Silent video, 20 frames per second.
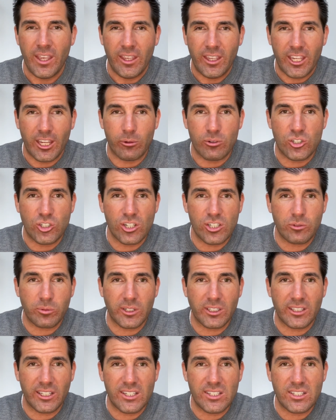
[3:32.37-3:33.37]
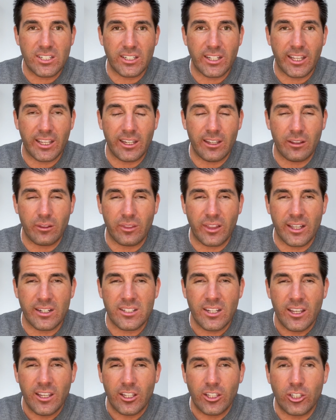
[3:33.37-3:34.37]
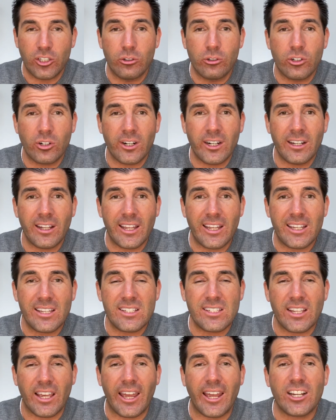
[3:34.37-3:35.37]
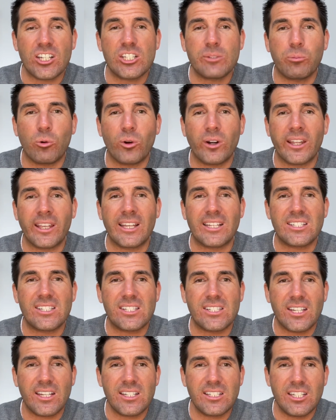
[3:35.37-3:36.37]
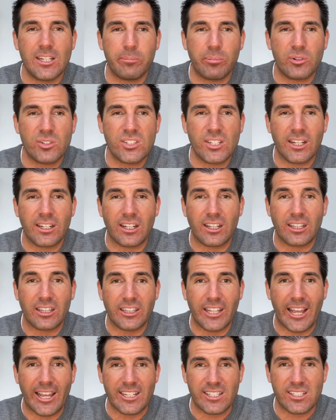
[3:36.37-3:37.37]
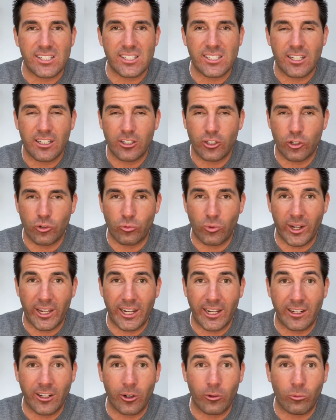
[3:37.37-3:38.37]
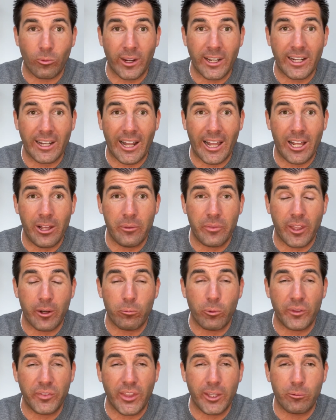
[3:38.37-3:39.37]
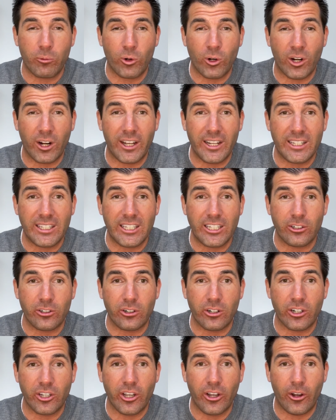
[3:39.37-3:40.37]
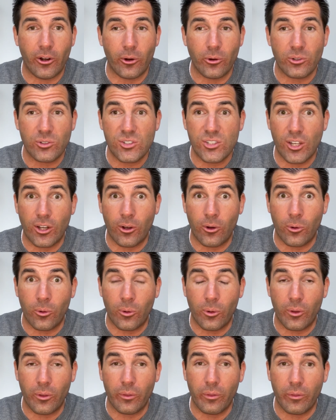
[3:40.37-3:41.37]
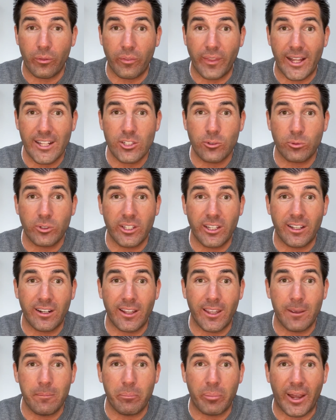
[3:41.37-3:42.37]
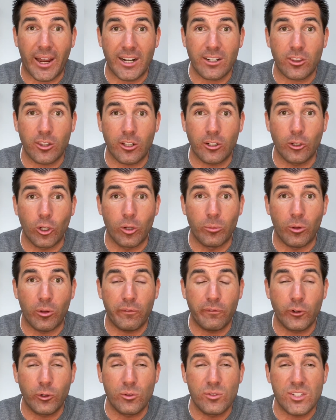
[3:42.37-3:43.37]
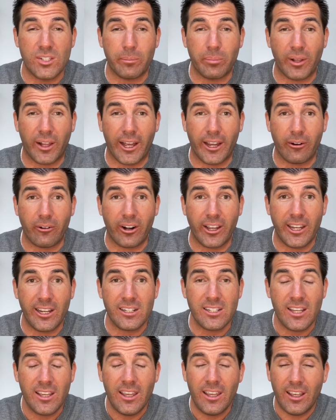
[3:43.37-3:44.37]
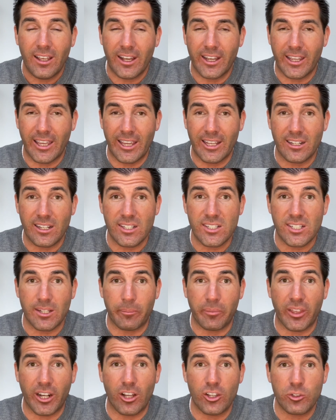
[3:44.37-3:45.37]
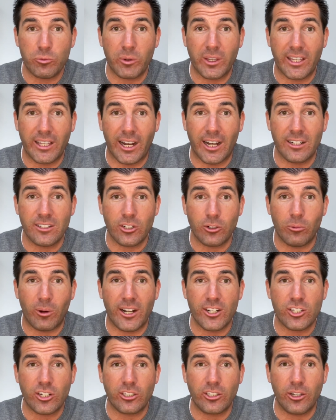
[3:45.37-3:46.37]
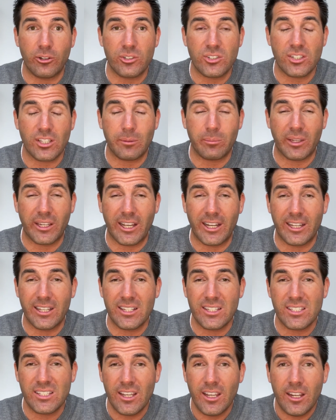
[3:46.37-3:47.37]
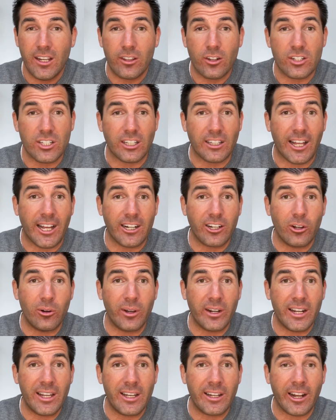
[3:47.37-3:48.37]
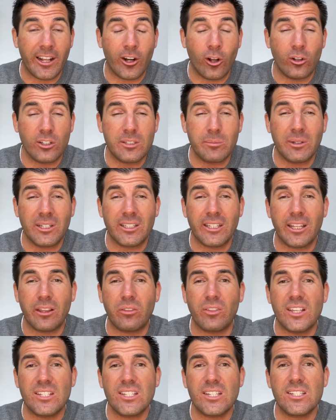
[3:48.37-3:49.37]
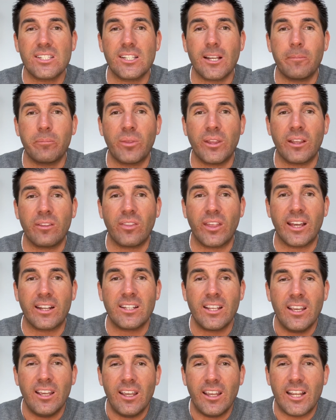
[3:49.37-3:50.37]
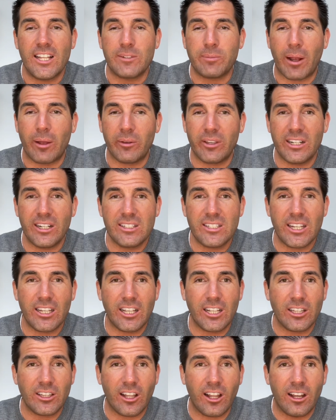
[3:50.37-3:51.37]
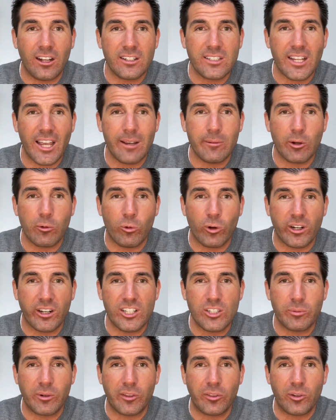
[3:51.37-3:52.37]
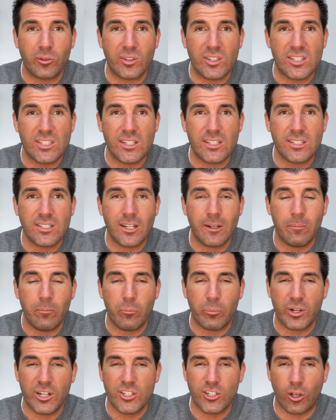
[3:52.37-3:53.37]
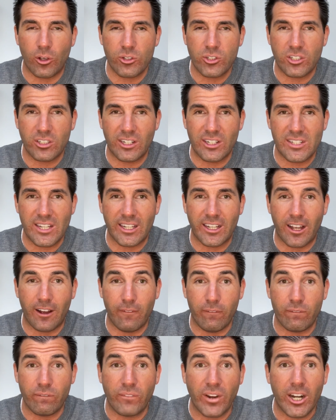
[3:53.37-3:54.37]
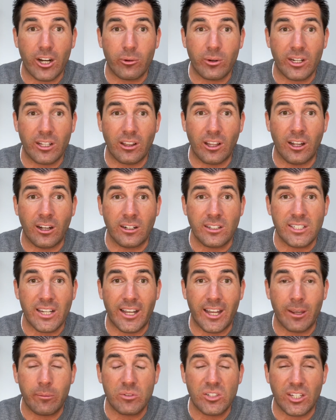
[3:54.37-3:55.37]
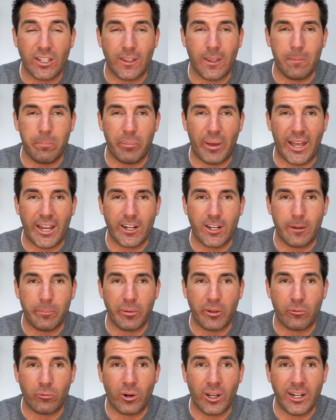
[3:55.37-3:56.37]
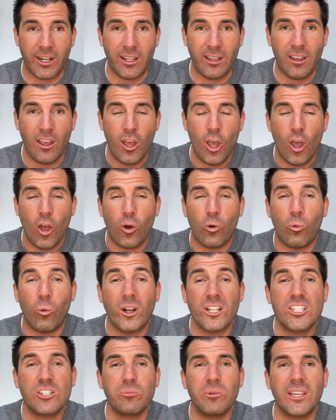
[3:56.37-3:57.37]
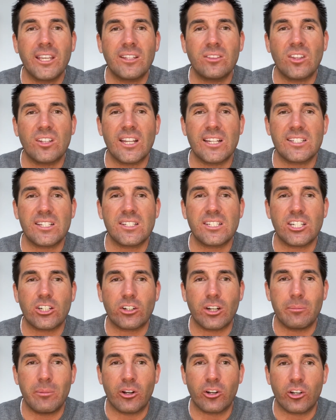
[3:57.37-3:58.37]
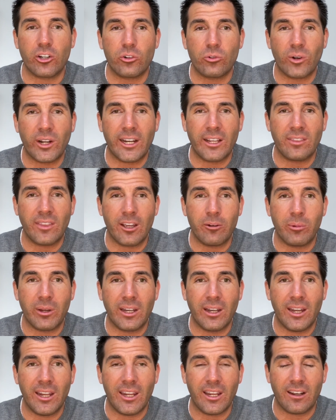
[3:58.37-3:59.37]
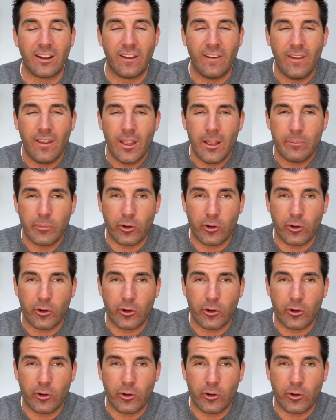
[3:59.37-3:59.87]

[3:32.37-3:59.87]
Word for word: It was just released today that Ukraine is exporting 60% less grain right now than what they were a year ago. So that's really going to impact the global food supply, right? Again, something else we got to watch closely because there's a lot going on. And ultimately, this is something that is probably going to take a long time to work its way through the system, but it's also going to take a very long time to get back up and running once we get the necessary amount of grain that we need. But